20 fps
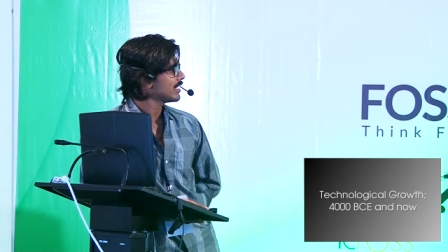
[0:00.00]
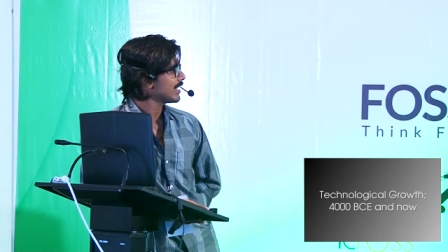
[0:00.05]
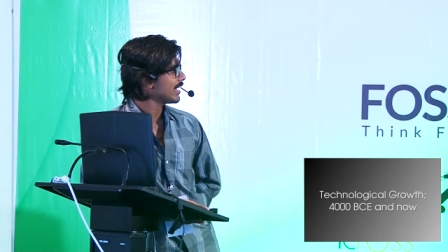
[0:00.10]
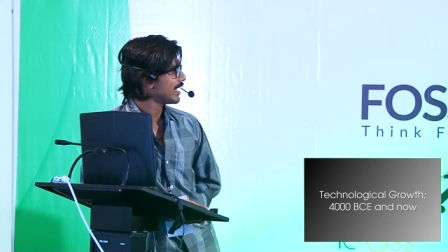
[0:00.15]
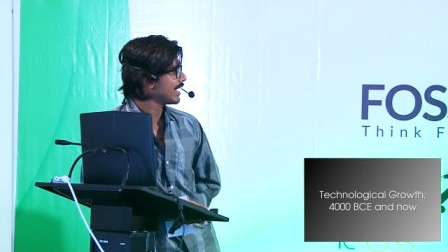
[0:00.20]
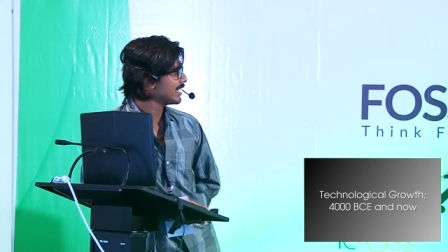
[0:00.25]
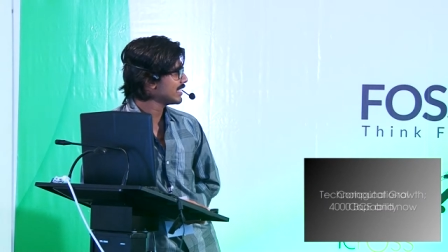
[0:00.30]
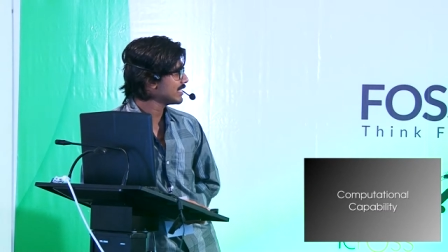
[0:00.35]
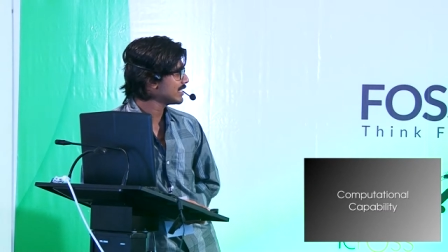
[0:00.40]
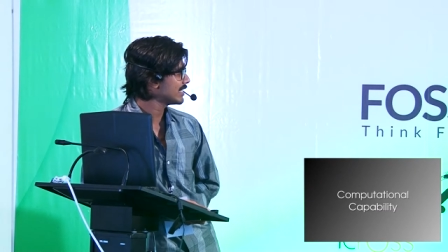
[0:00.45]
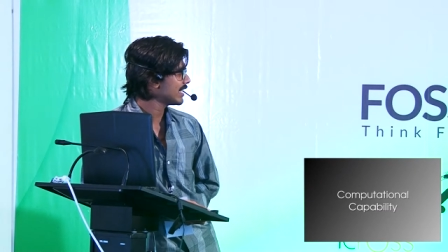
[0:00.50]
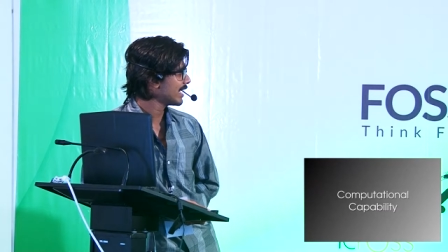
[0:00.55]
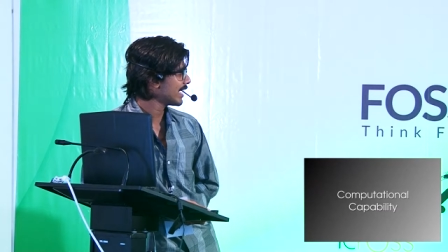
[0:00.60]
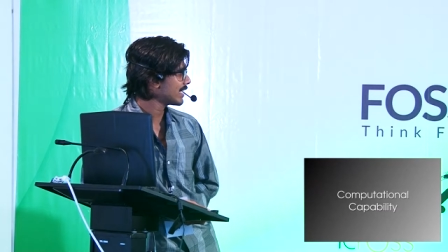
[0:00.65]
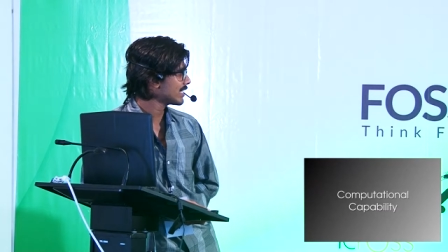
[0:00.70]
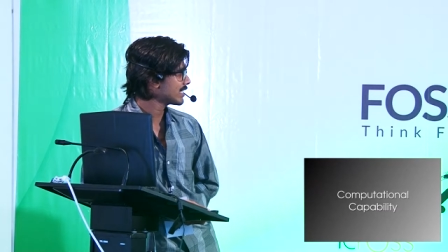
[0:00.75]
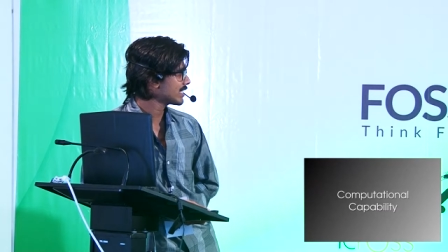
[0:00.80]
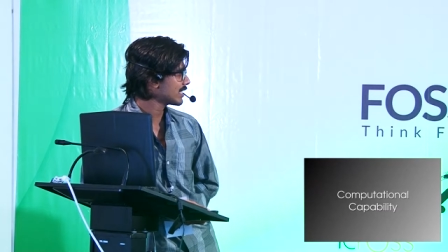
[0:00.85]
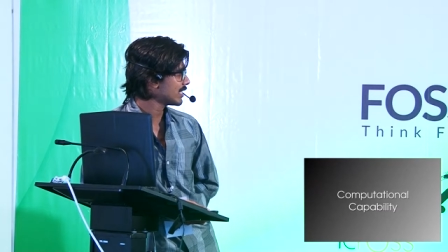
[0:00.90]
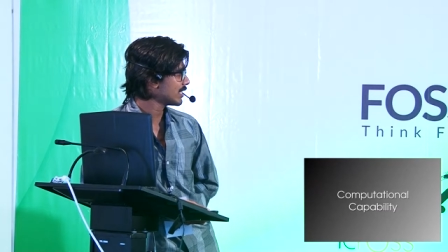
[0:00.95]
And
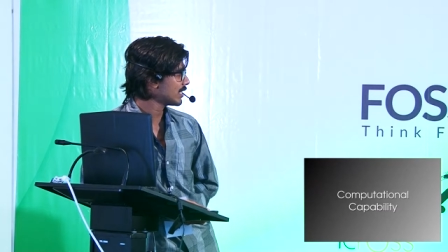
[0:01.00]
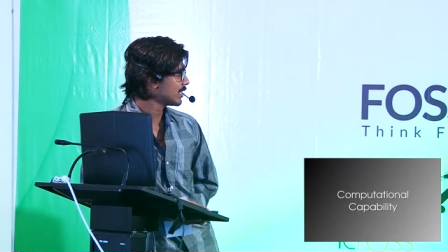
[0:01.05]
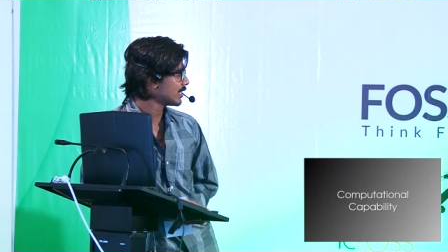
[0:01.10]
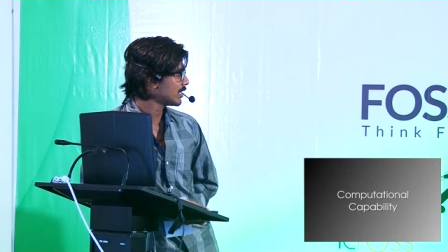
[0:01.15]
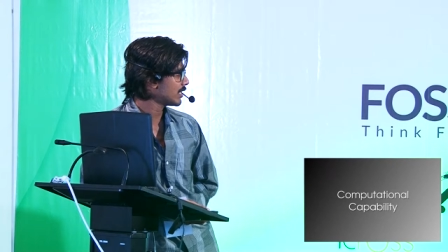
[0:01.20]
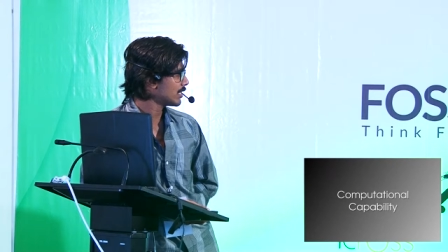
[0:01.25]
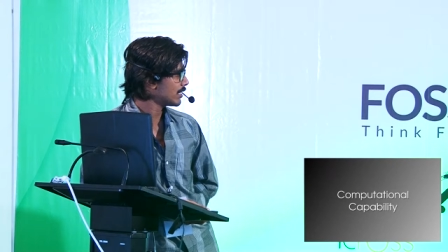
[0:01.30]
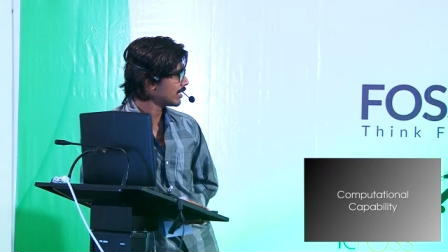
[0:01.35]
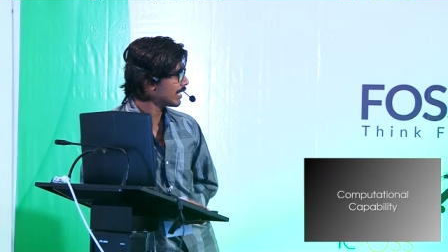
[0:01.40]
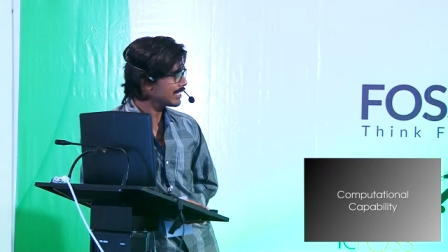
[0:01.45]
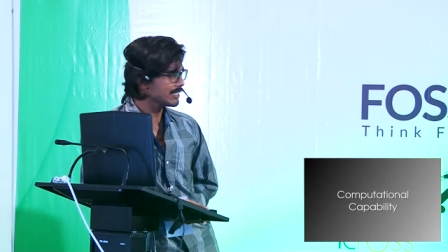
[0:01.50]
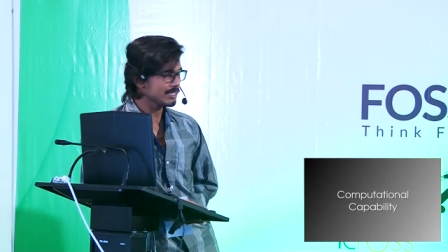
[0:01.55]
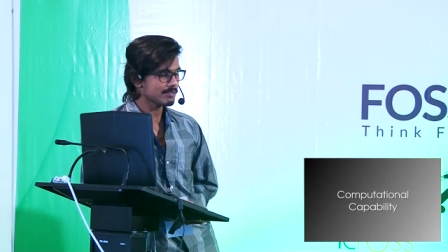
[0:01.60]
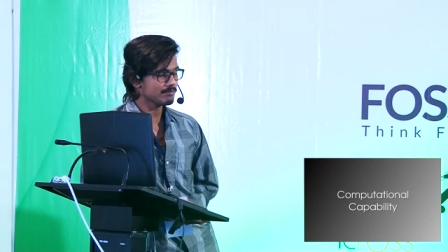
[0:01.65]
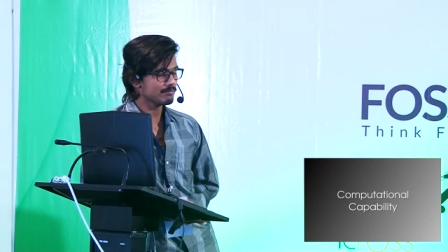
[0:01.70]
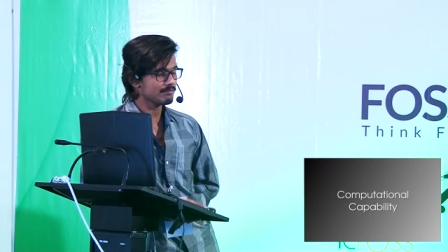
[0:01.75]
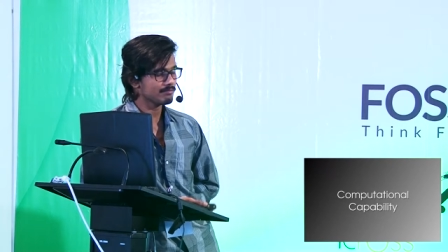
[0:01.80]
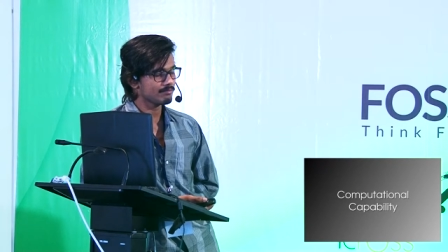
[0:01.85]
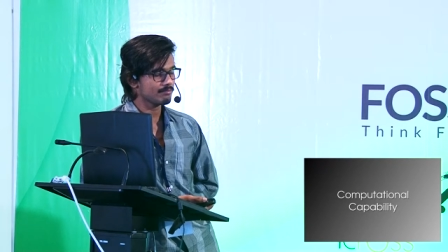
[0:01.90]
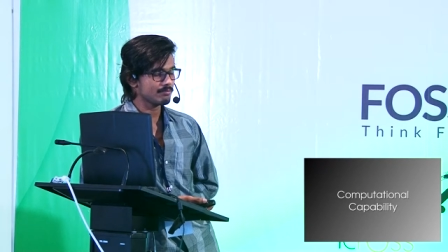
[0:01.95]
that, uh, and
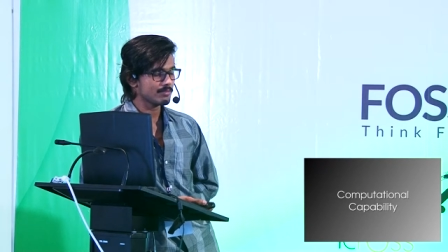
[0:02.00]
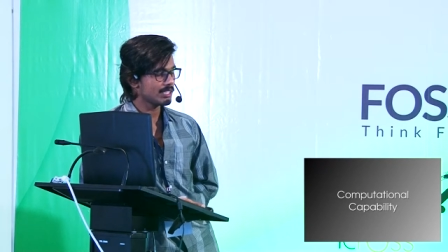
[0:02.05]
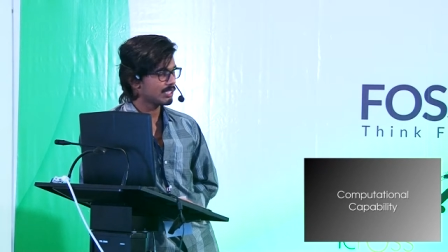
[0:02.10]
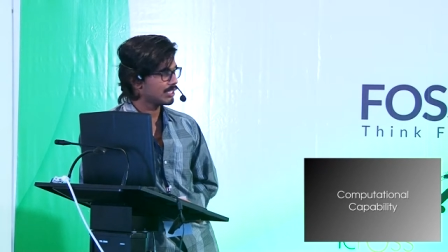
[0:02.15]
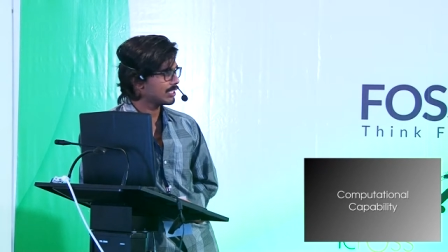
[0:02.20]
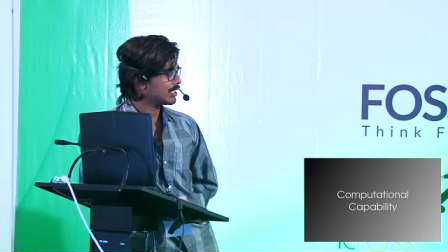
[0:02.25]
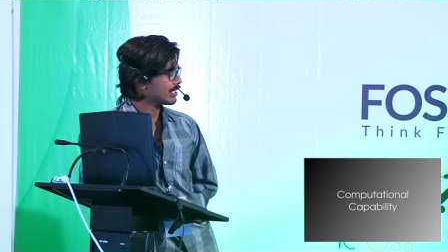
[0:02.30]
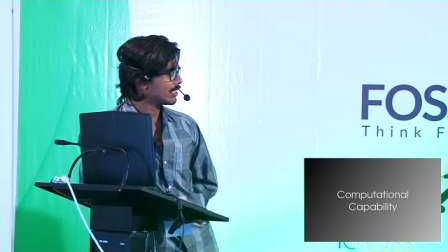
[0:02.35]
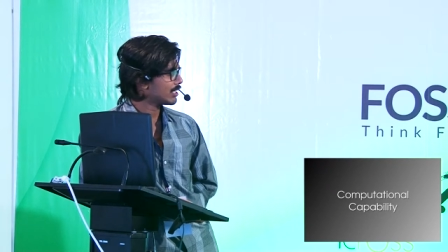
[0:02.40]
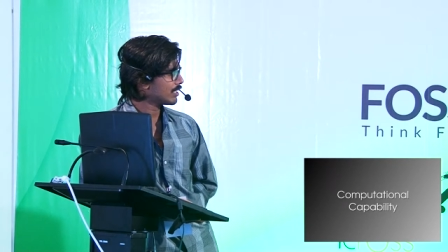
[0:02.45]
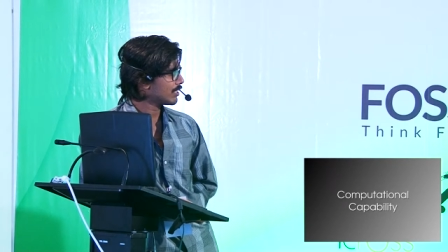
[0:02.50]
uh,